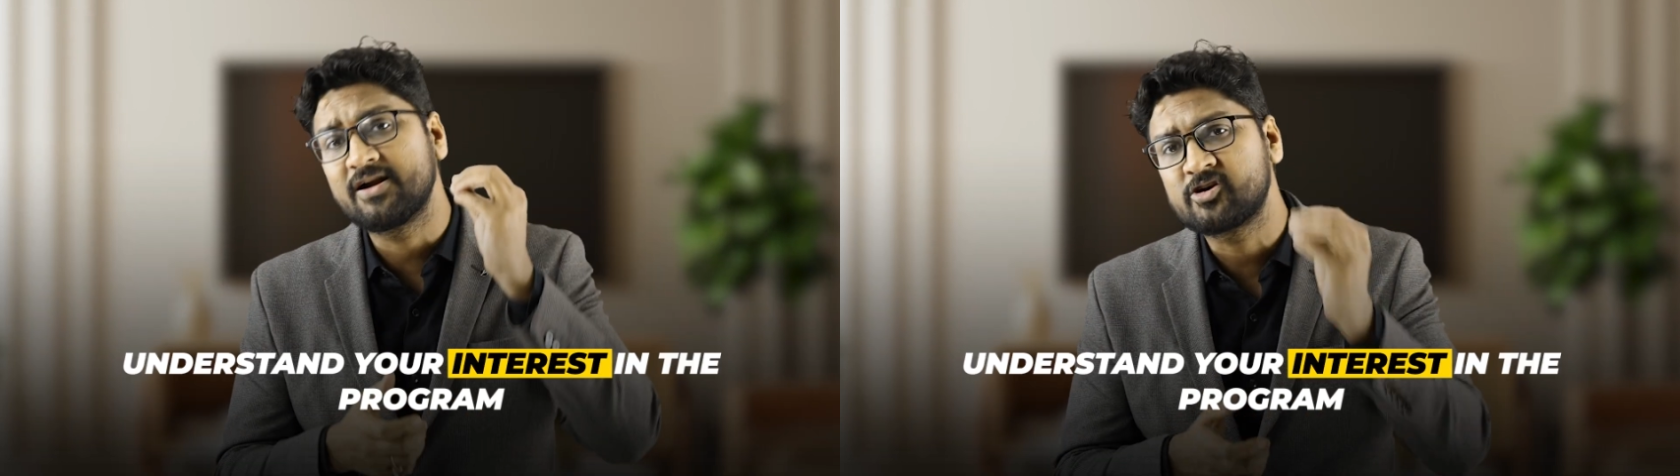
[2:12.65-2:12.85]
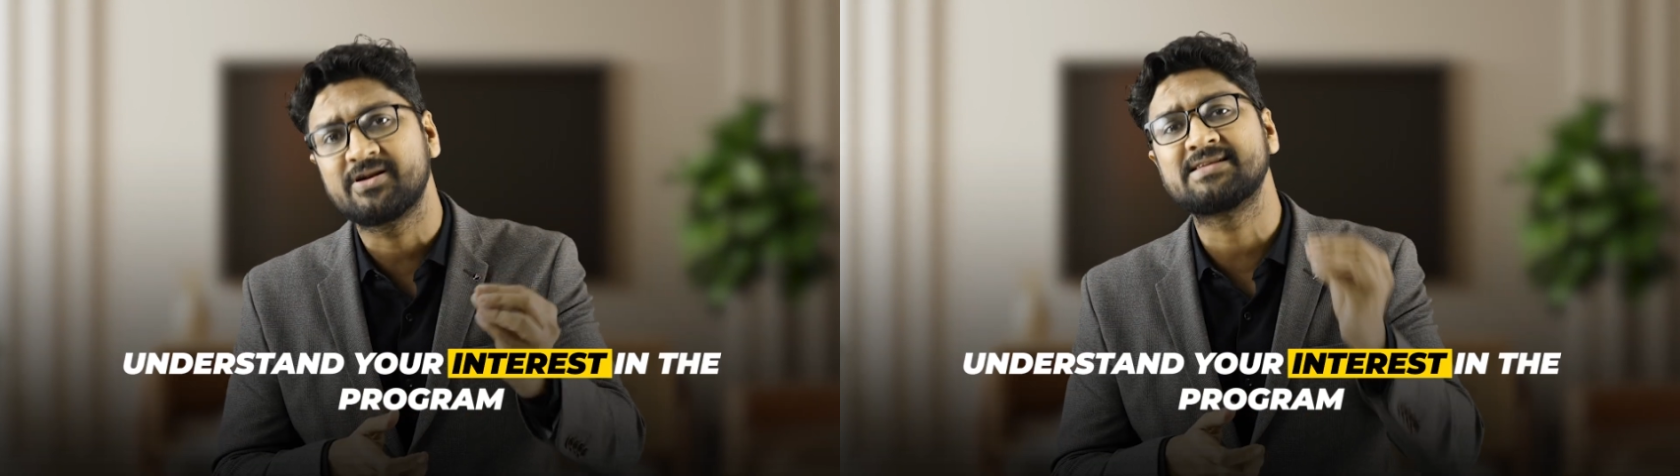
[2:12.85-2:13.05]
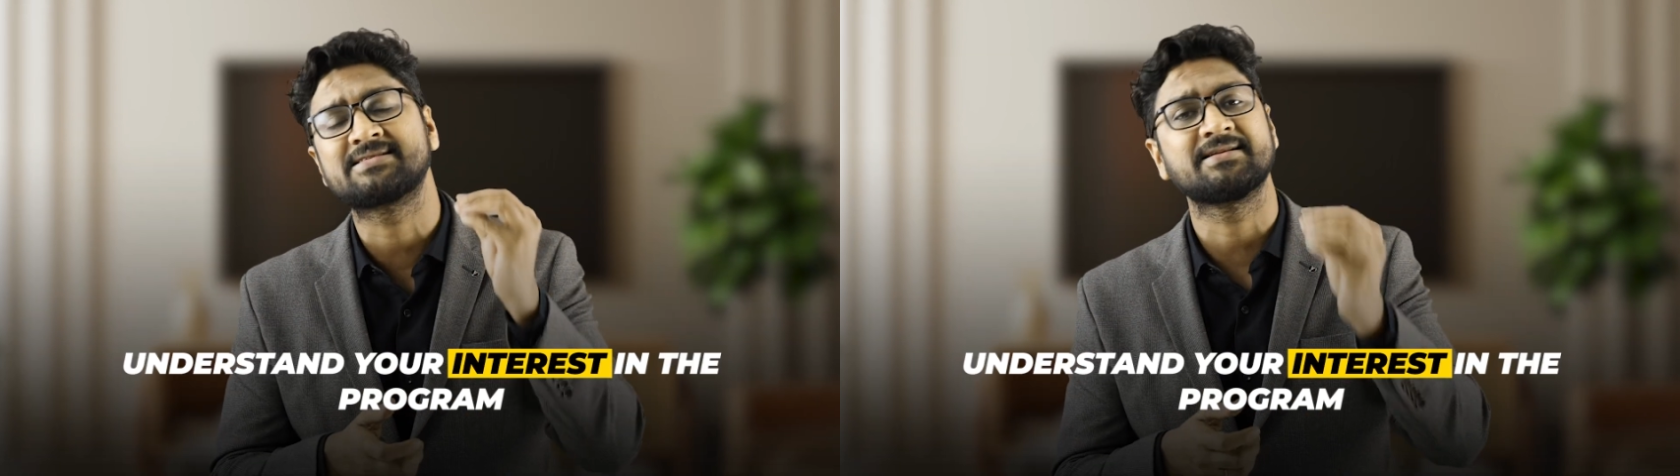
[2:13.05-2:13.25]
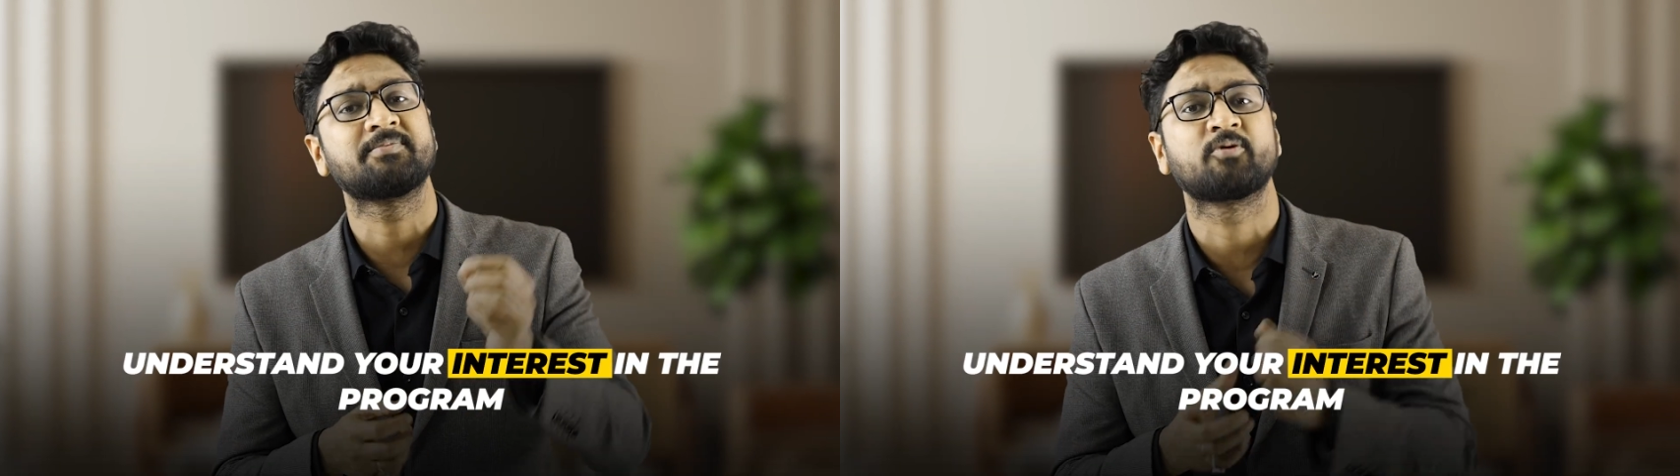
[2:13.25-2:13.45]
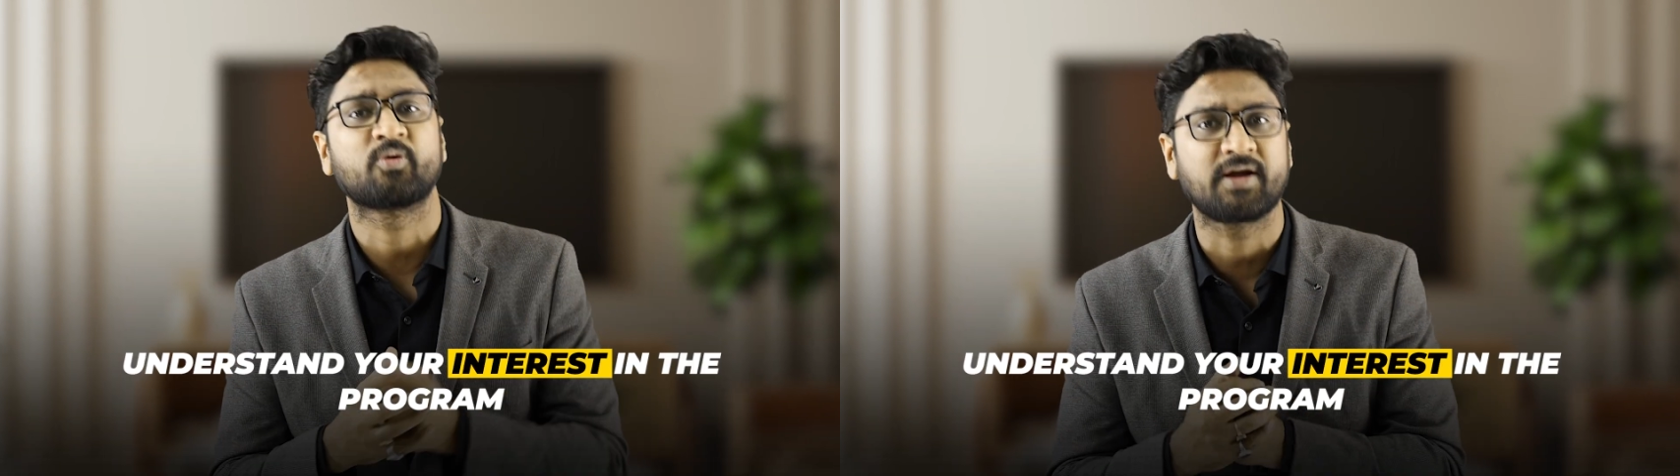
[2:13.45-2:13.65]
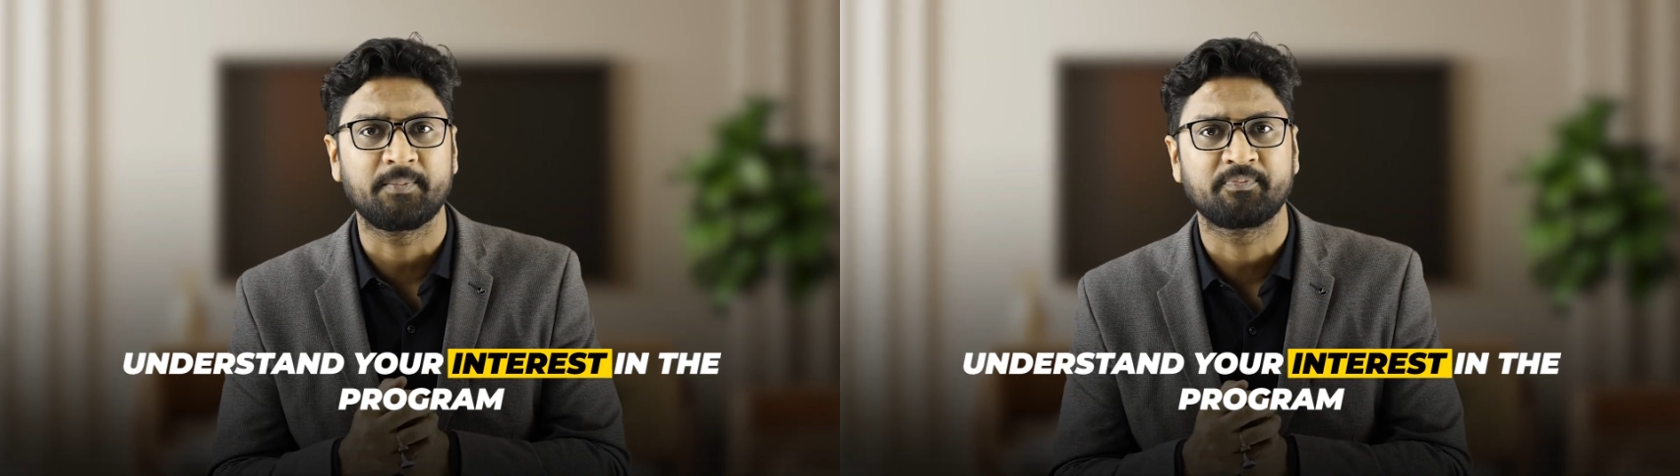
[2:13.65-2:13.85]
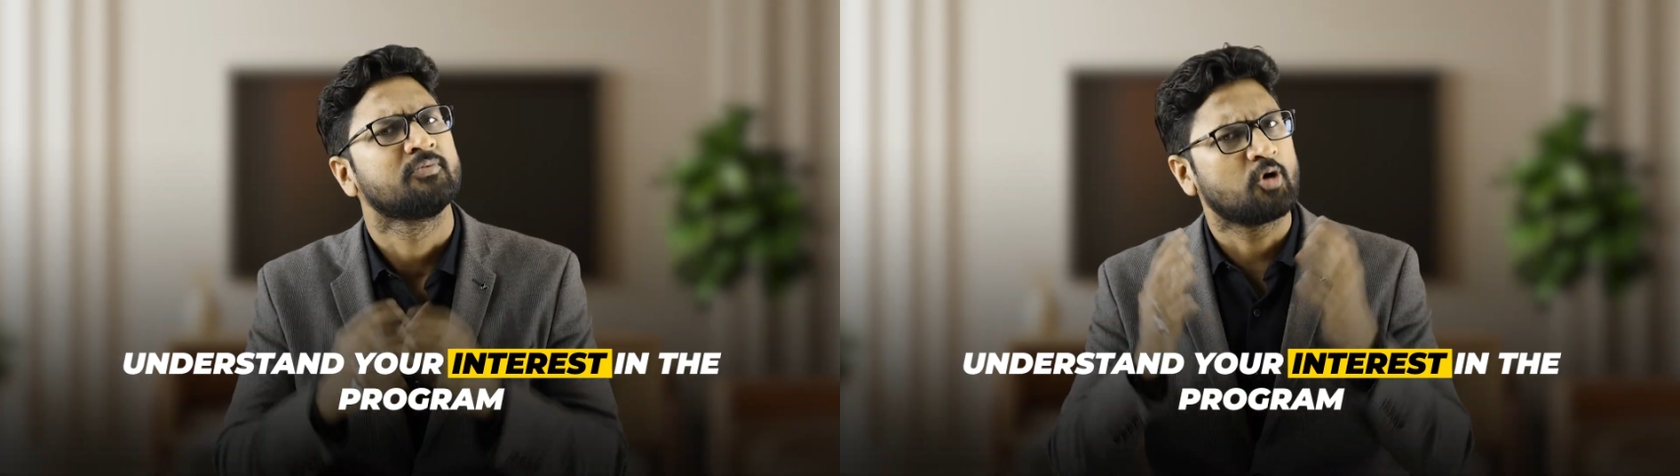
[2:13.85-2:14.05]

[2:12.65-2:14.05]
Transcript: interest in the program.